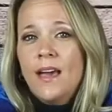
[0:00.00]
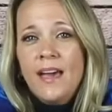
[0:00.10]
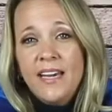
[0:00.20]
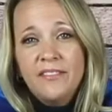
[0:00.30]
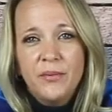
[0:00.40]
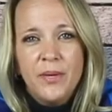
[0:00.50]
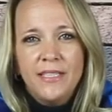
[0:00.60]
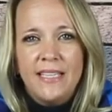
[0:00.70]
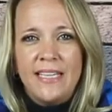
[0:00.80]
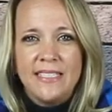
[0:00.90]
Hey
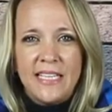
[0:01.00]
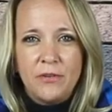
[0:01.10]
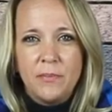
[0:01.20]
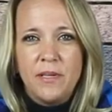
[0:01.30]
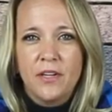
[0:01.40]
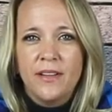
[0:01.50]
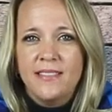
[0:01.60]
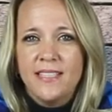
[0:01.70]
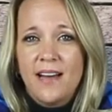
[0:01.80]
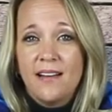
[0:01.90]
everyone, Casey here with
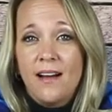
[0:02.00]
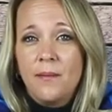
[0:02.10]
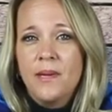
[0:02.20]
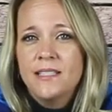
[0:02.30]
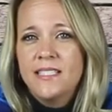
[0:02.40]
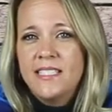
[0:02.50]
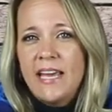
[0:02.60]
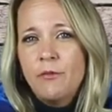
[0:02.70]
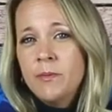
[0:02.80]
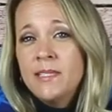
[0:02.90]
PeterGlenn.com, and
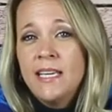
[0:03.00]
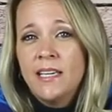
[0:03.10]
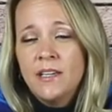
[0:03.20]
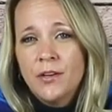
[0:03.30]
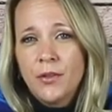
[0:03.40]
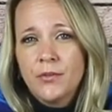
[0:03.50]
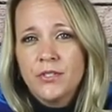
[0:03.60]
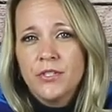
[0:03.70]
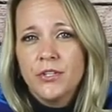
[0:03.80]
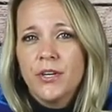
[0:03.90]
today we'll be taking a
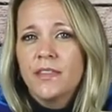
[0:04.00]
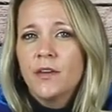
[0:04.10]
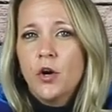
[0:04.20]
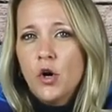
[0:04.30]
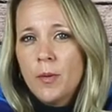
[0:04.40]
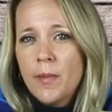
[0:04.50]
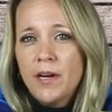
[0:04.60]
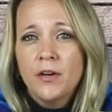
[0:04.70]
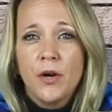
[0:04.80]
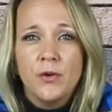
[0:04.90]
closer look at the
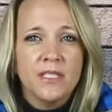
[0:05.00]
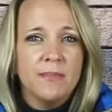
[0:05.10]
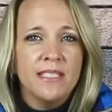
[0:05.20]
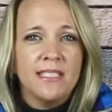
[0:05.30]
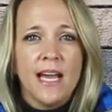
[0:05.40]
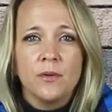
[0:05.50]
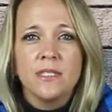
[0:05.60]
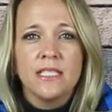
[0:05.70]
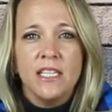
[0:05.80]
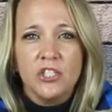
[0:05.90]
Obermeyer Cosima Down
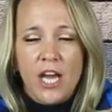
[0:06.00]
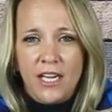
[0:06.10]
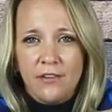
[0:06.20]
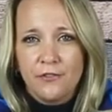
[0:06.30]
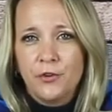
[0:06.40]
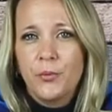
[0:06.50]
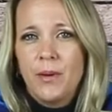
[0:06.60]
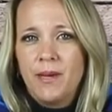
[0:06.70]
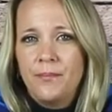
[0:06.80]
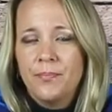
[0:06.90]
Ski Jacket for
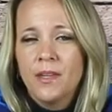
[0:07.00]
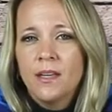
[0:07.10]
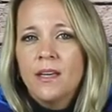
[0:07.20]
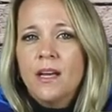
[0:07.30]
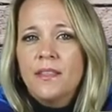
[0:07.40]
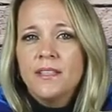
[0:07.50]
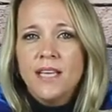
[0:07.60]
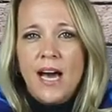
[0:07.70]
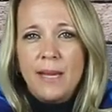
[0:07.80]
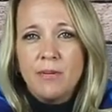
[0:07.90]
women. This
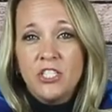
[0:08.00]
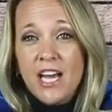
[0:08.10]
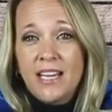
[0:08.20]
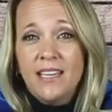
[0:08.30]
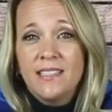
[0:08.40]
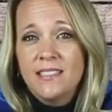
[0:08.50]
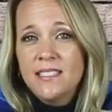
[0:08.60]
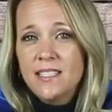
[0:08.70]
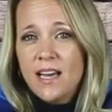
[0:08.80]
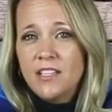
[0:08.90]
hybrid jacket is
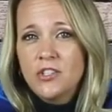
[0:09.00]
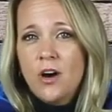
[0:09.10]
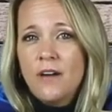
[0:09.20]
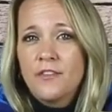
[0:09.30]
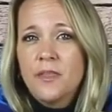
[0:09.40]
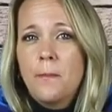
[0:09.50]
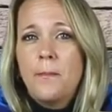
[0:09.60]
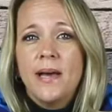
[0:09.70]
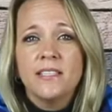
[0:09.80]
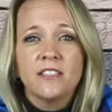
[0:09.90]
designed to offer the
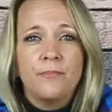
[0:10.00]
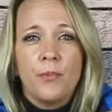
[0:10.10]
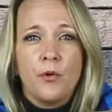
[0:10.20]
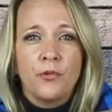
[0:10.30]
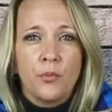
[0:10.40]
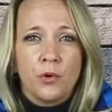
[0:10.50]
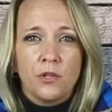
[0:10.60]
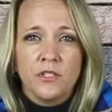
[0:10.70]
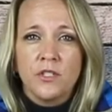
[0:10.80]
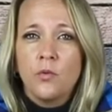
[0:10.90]
best of both
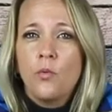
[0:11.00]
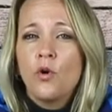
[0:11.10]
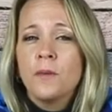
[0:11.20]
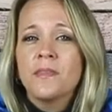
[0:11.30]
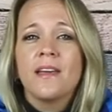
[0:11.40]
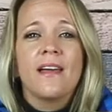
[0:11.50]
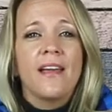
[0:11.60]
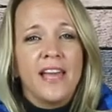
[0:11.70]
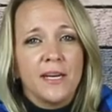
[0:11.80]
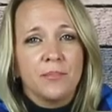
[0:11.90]
worlds, warmth
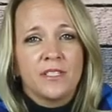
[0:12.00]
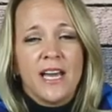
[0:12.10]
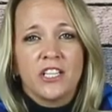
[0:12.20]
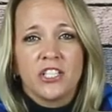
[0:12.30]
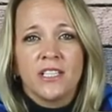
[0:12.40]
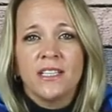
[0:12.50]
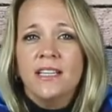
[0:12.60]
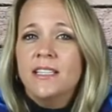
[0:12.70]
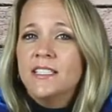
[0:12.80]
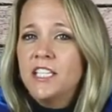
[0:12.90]
and protection,
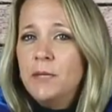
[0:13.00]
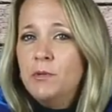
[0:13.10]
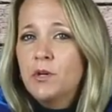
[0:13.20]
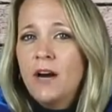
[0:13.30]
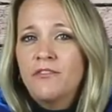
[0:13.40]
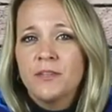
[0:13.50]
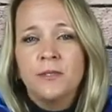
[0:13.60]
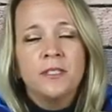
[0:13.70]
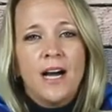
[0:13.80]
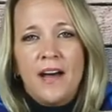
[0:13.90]
to keep you
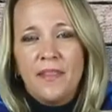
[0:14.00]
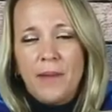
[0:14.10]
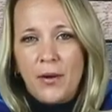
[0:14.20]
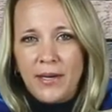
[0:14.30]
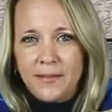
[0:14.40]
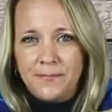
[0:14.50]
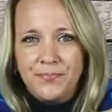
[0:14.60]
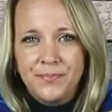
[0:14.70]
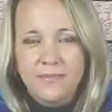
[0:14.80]
comfortable on the mountain.